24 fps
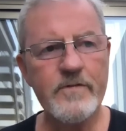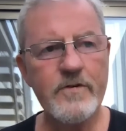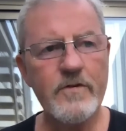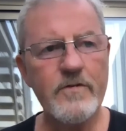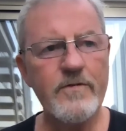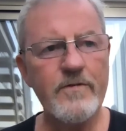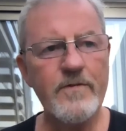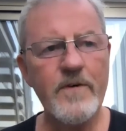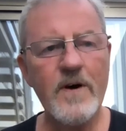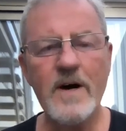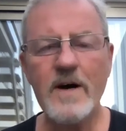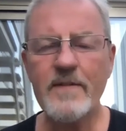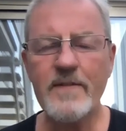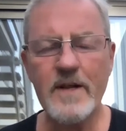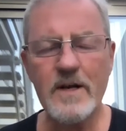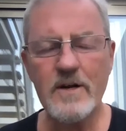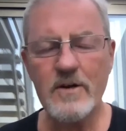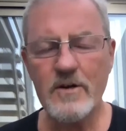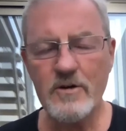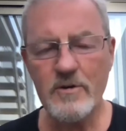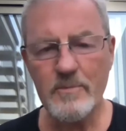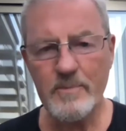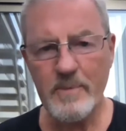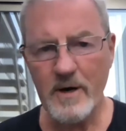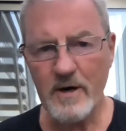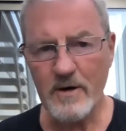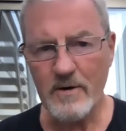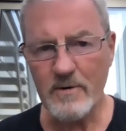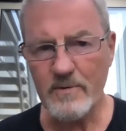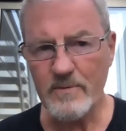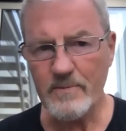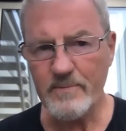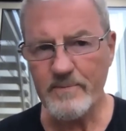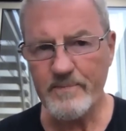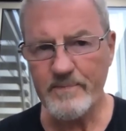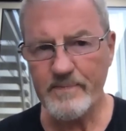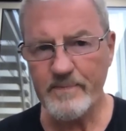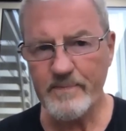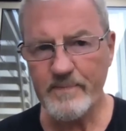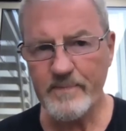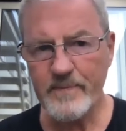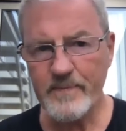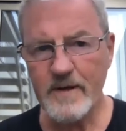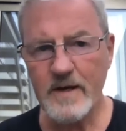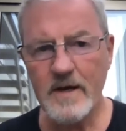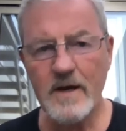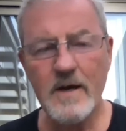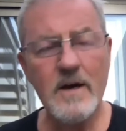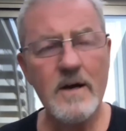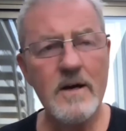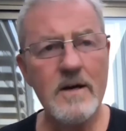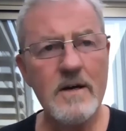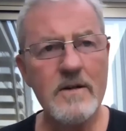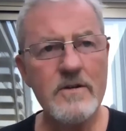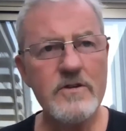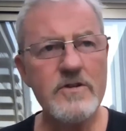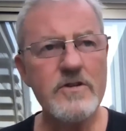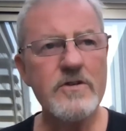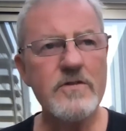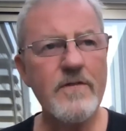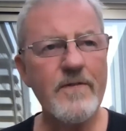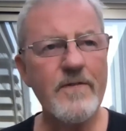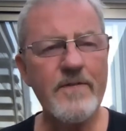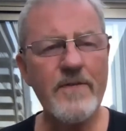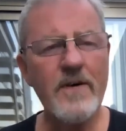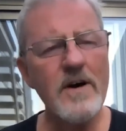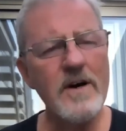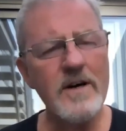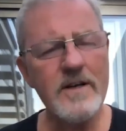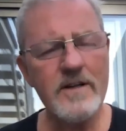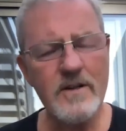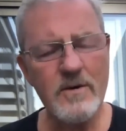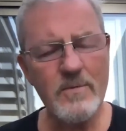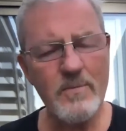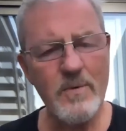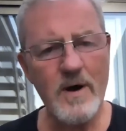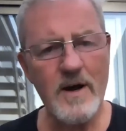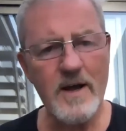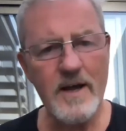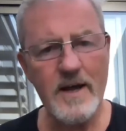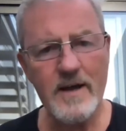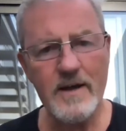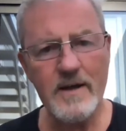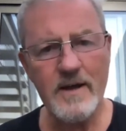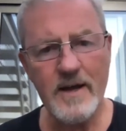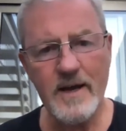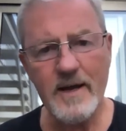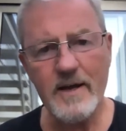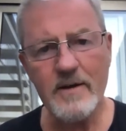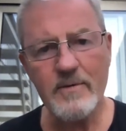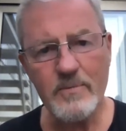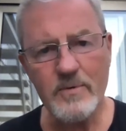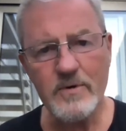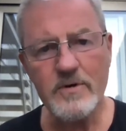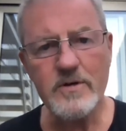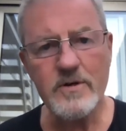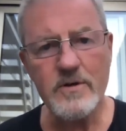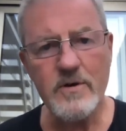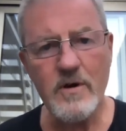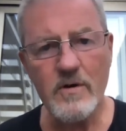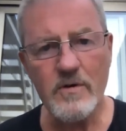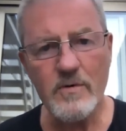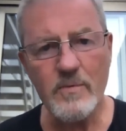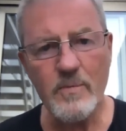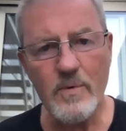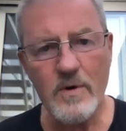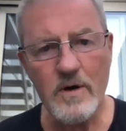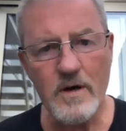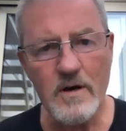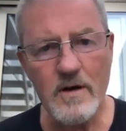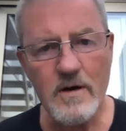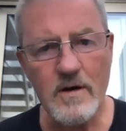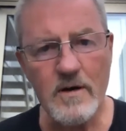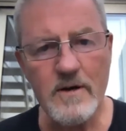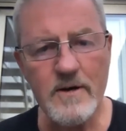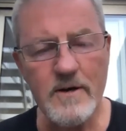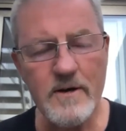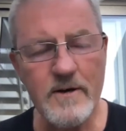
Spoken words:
find the loophole, to find the way it would not work.